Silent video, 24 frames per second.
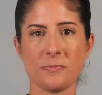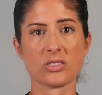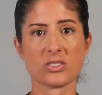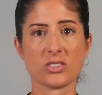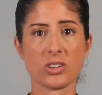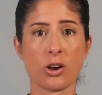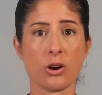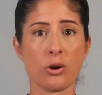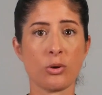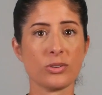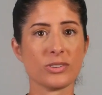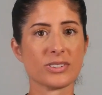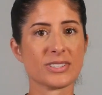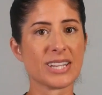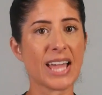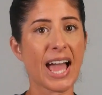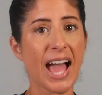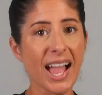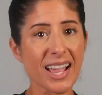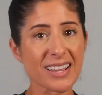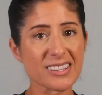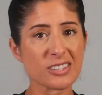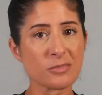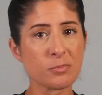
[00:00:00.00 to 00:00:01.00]
So
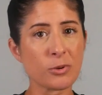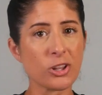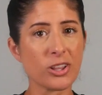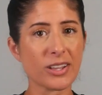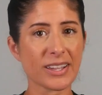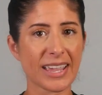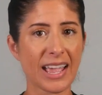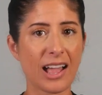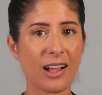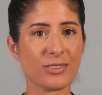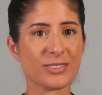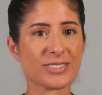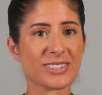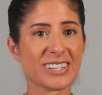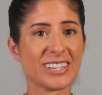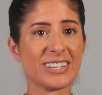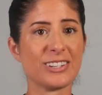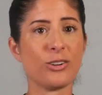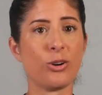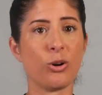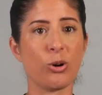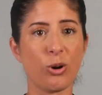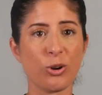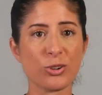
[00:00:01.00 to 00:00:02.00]
taxable accounts
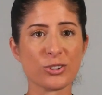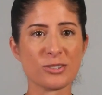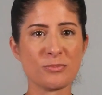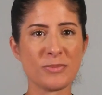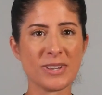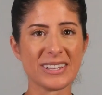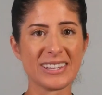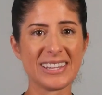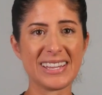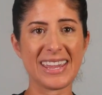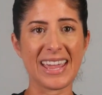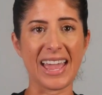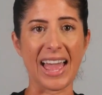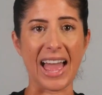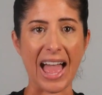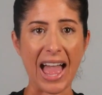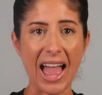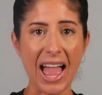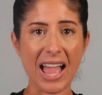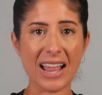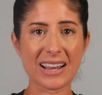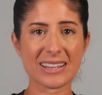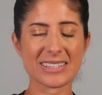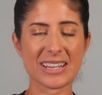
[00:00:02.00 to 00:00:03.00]
can ultimately
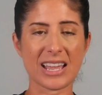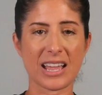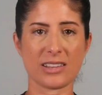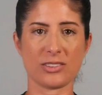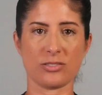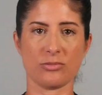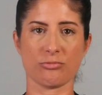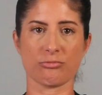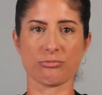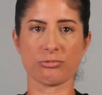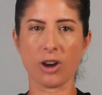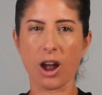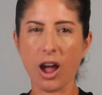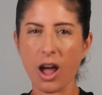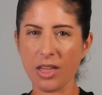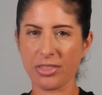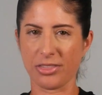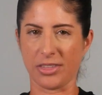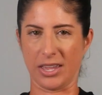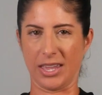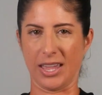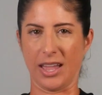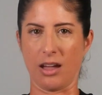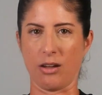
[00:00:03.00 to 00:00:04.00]
act as
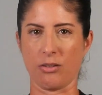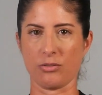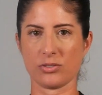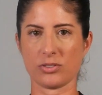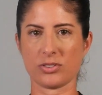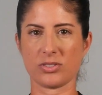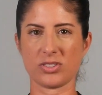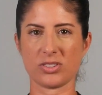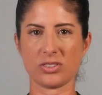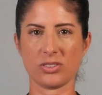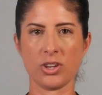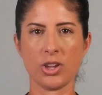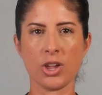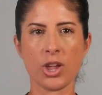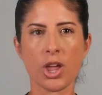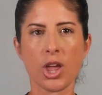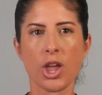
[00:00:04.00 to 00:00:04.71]
Roth accounts.